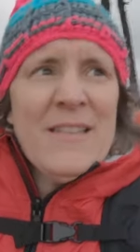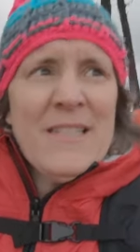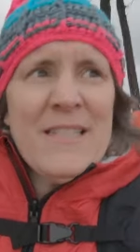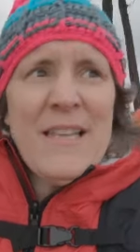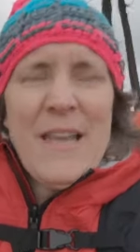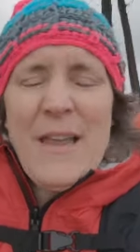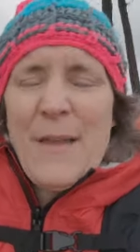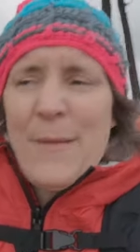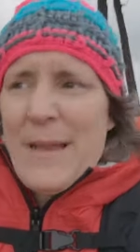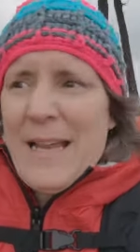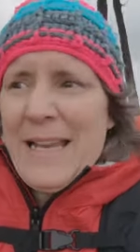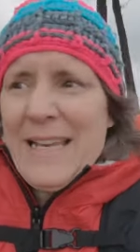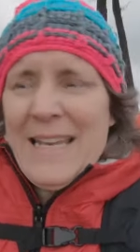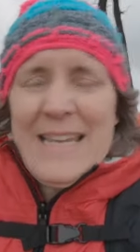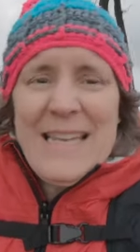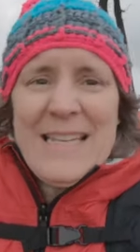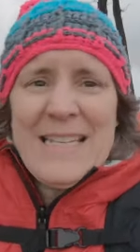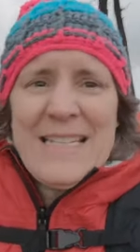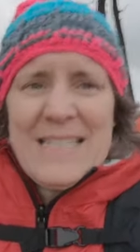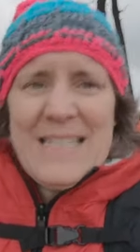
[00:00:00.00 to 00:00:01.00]
So at
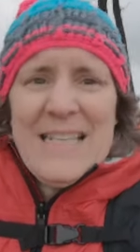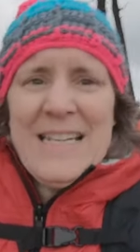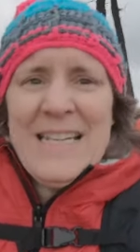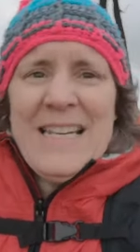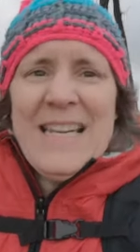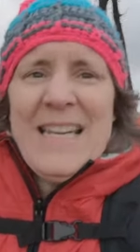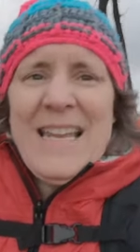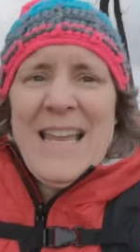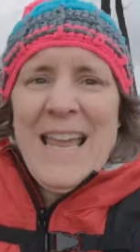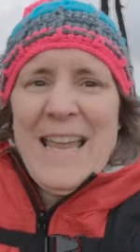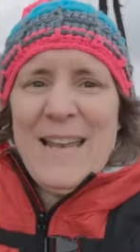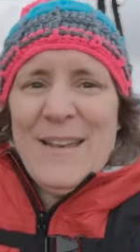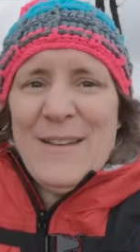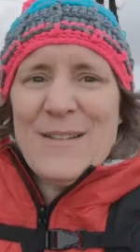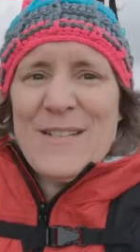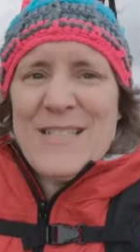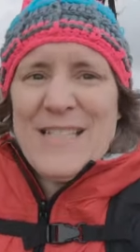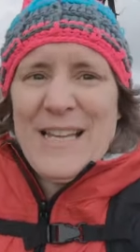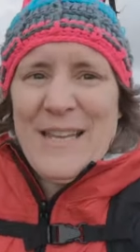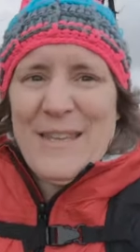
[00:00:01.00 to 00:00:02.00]
least it
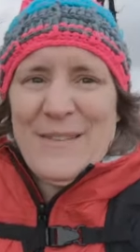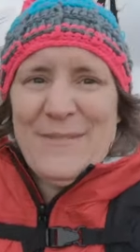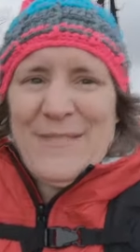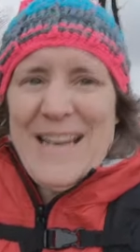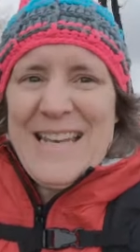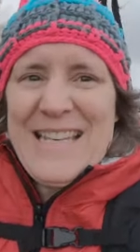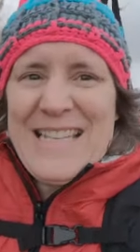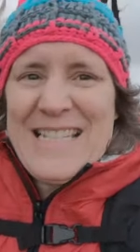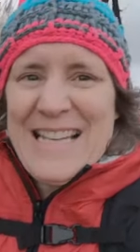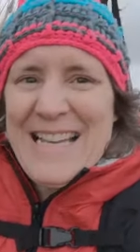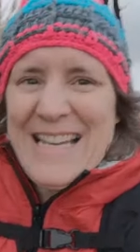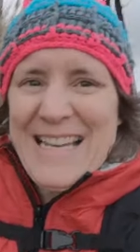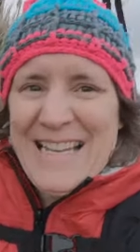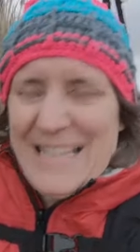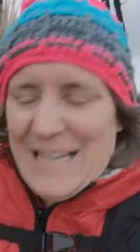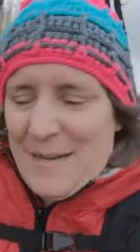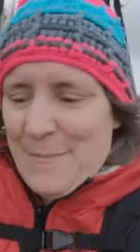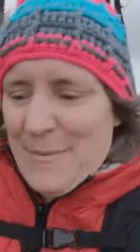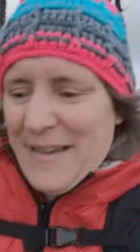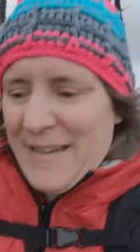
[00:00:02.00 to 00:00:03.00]
looks like the rain's cleared
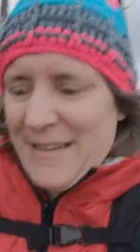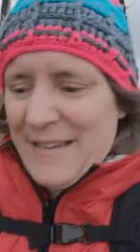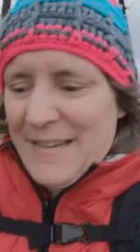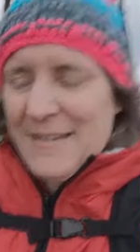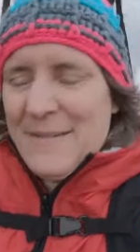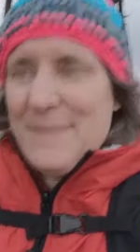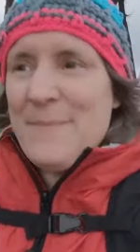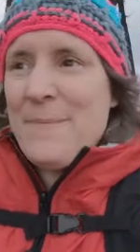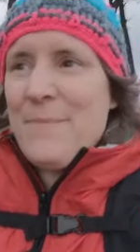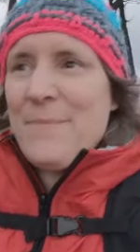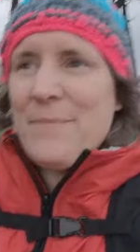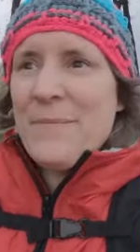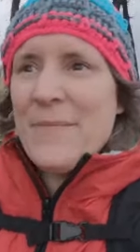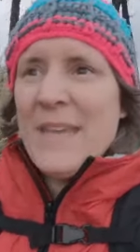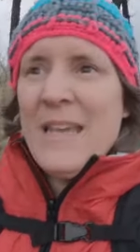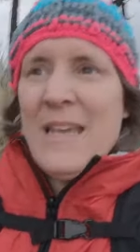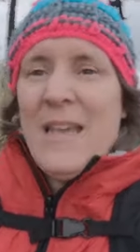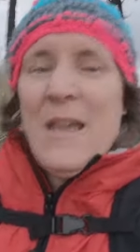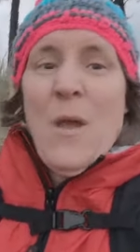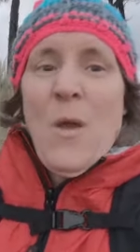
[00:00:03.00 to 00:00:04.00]
up.
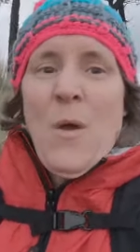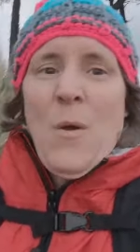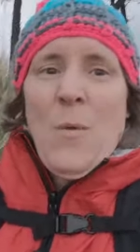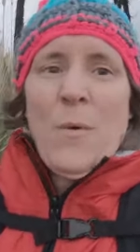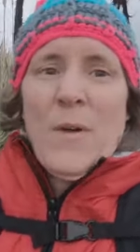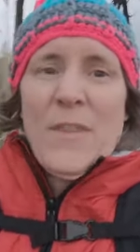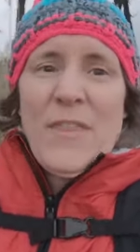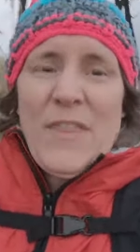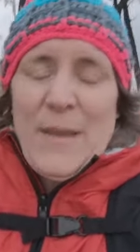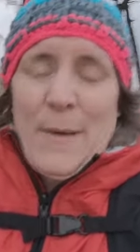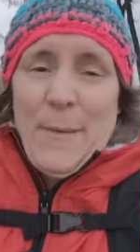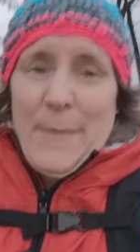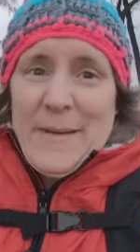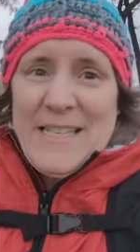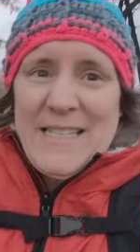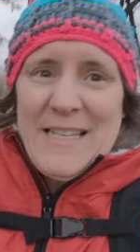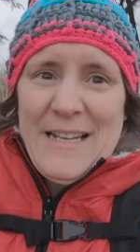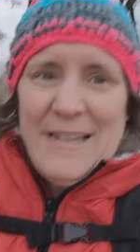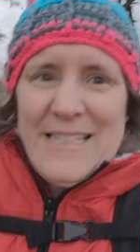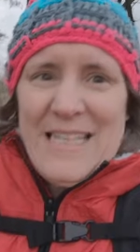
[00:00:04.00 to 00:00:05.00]
One thing I'm
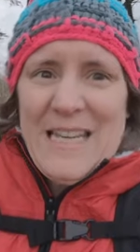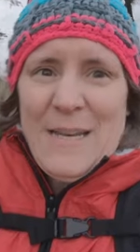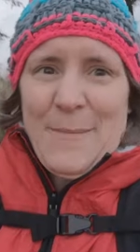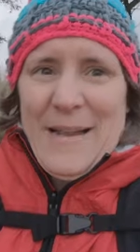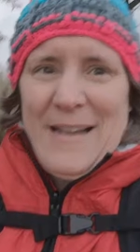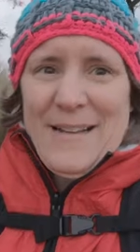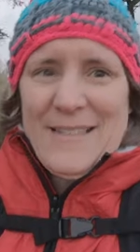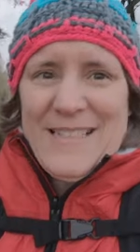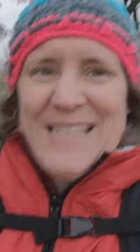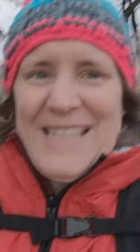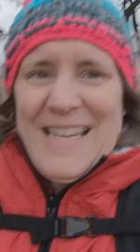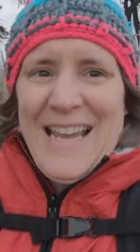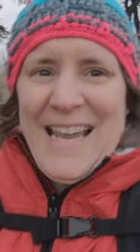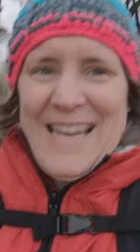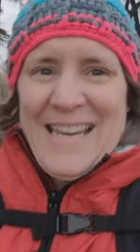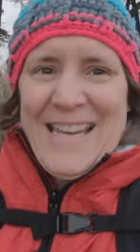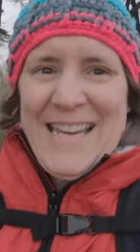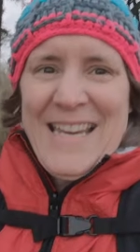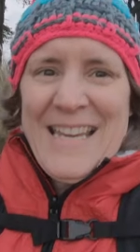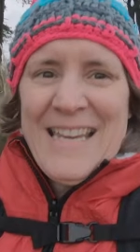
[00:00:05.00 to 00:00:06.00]
excited about
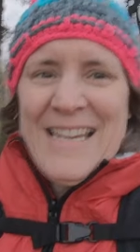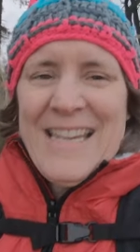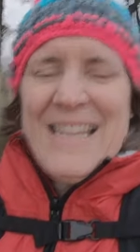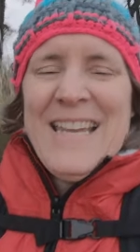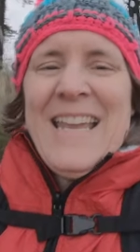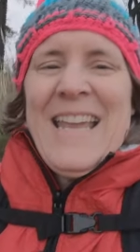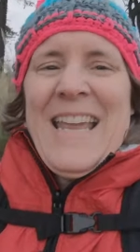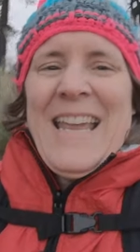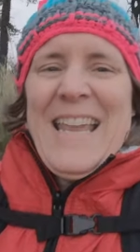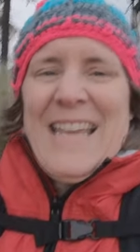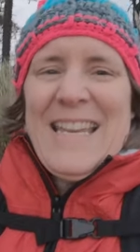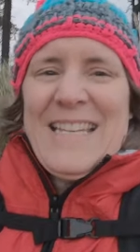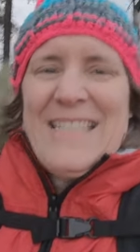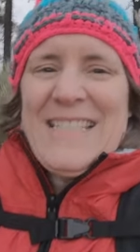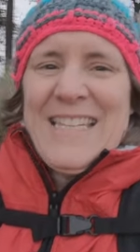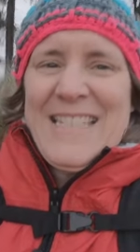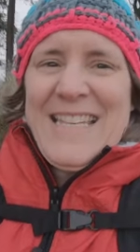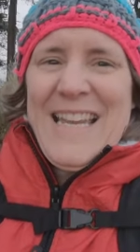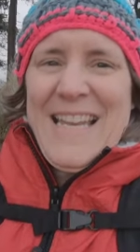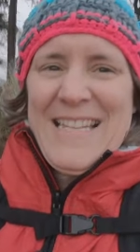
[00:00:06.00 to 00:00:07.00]
today is
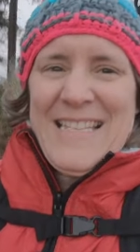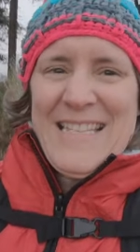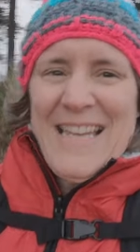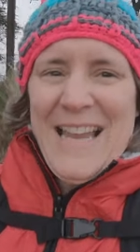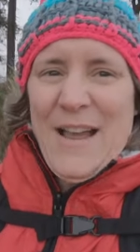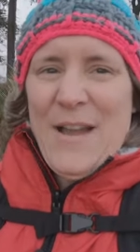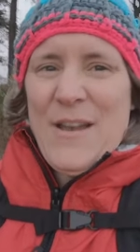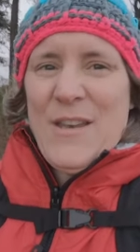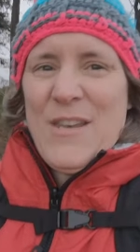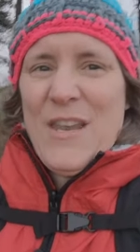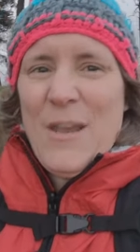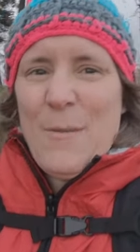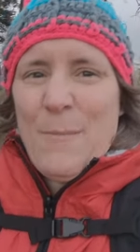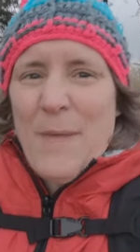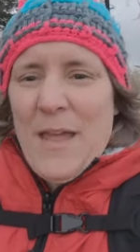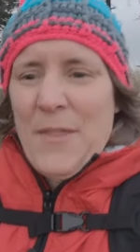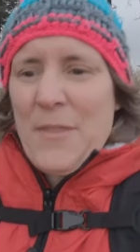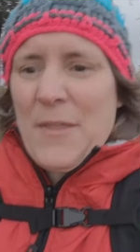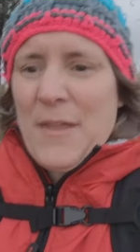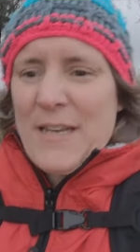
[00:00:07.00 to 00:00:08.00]
to test out a new
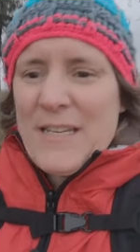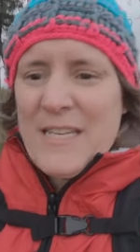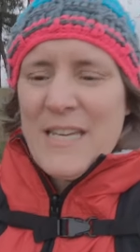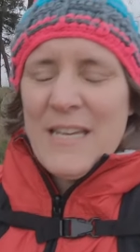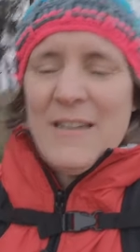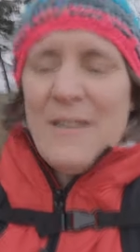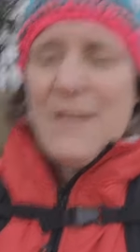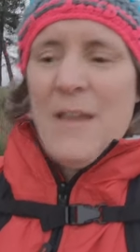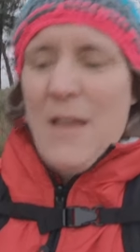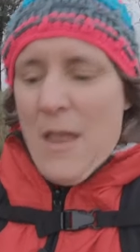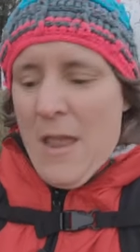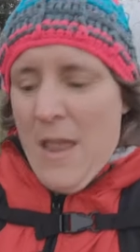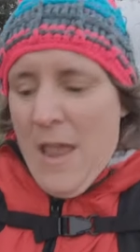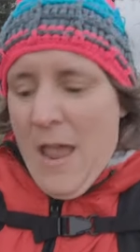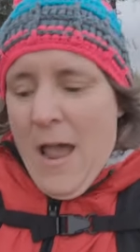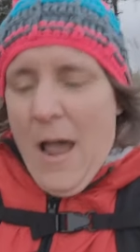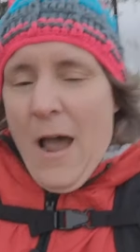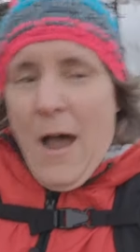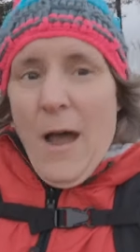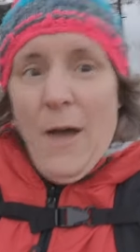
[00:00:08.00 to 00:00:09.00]
method
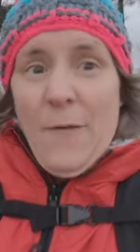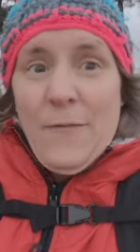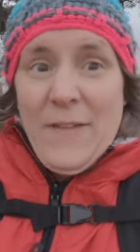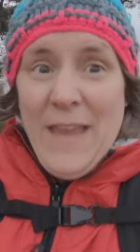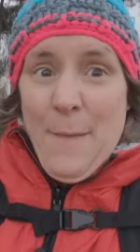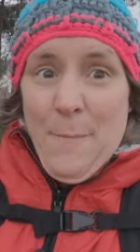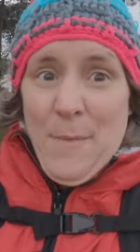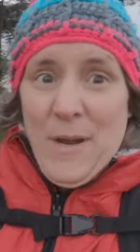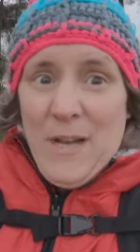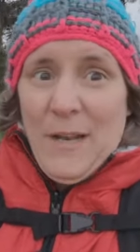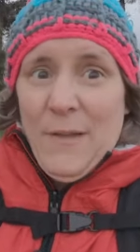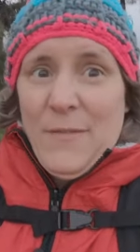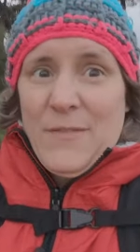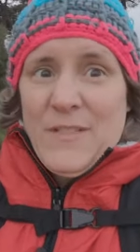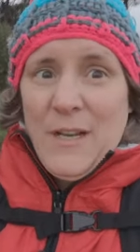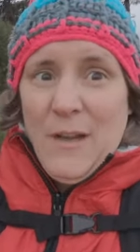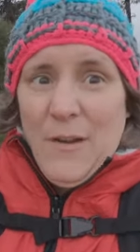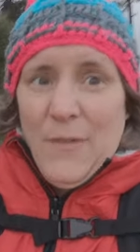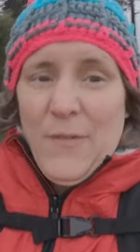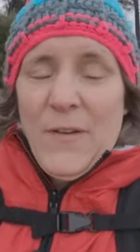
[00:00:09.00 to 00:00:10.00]
of getting my gloves
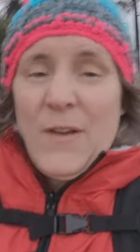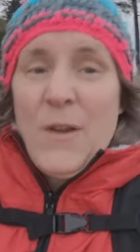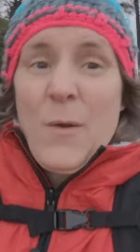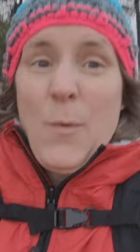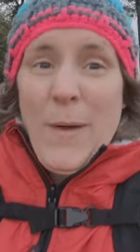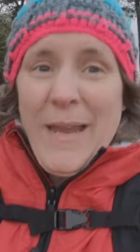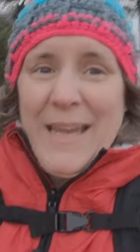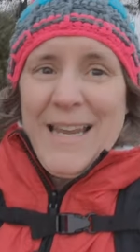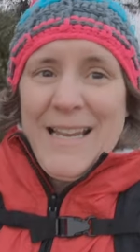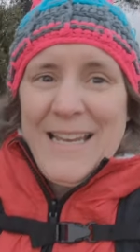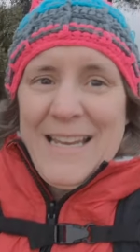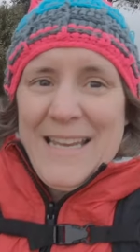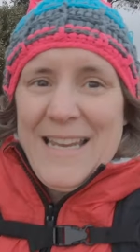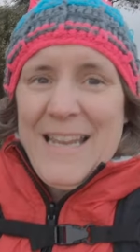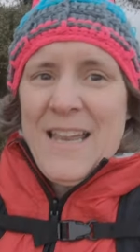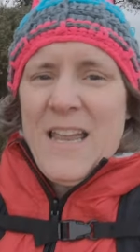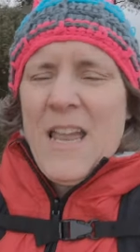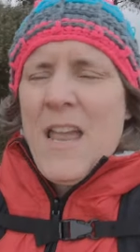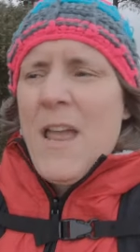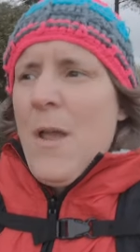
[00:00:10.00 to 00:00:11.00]
off quickly,
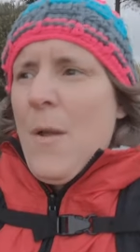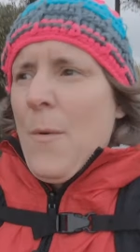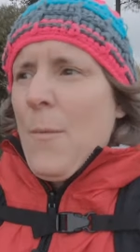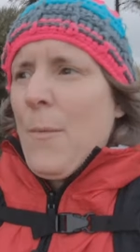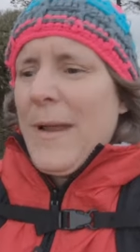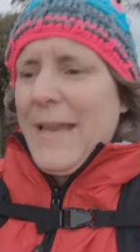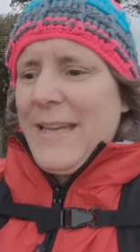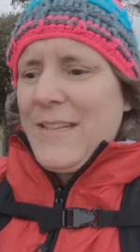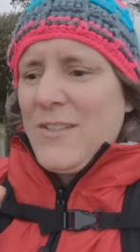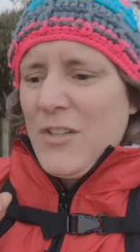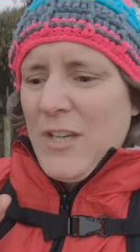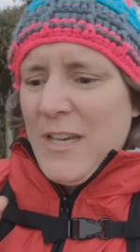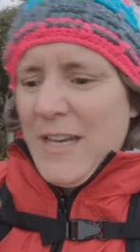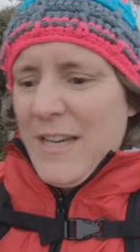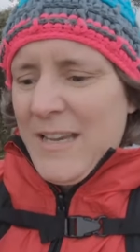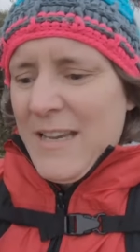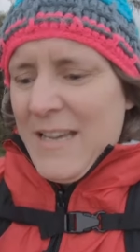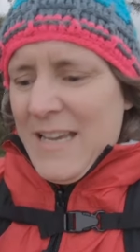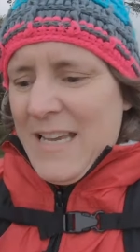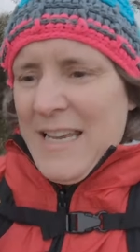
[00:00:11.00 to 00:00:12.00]
which
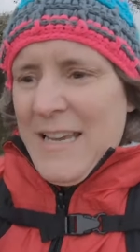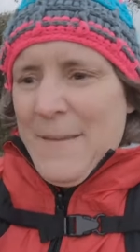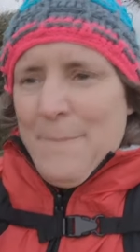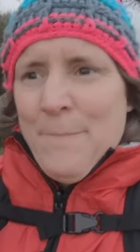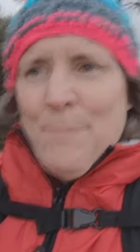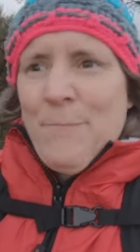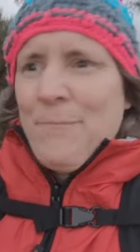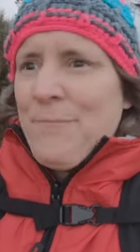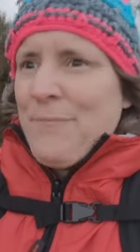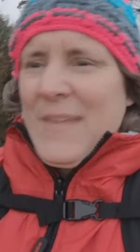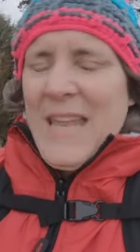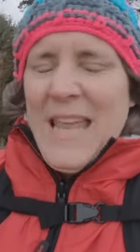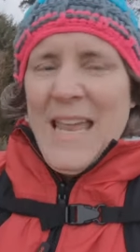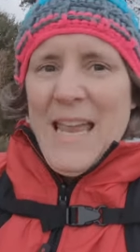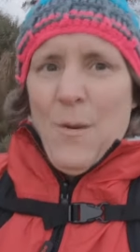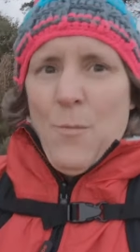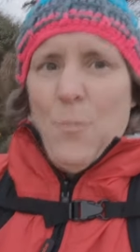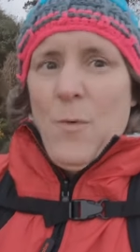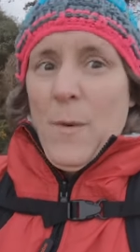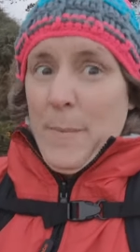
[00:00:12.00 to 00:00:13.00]

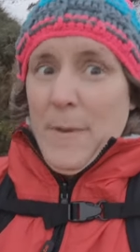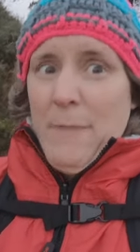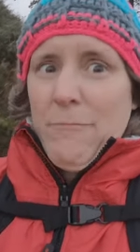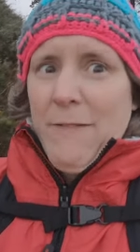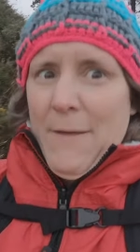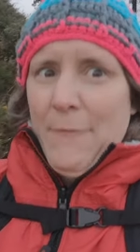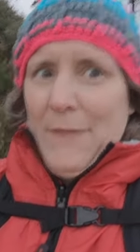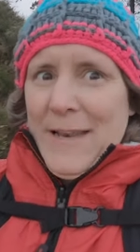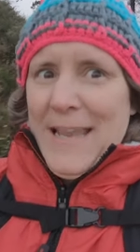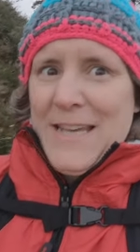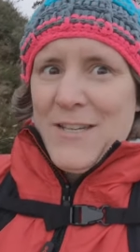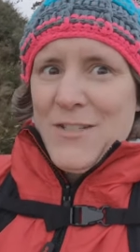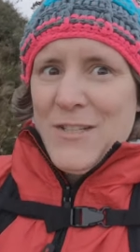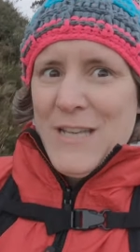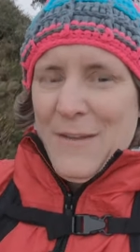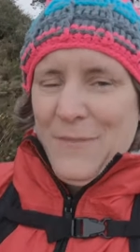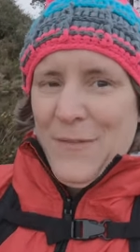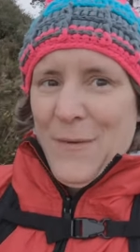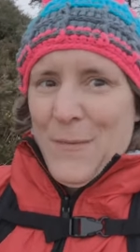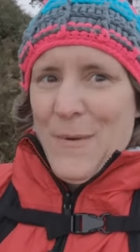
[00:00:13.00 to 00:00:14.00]
would be a revelation
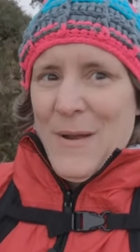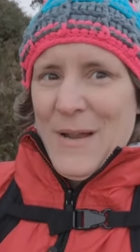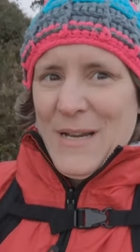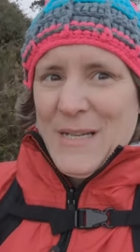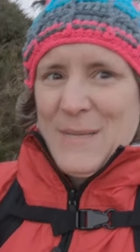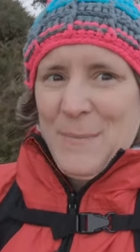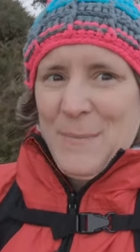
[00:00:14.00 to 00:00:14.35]
if it works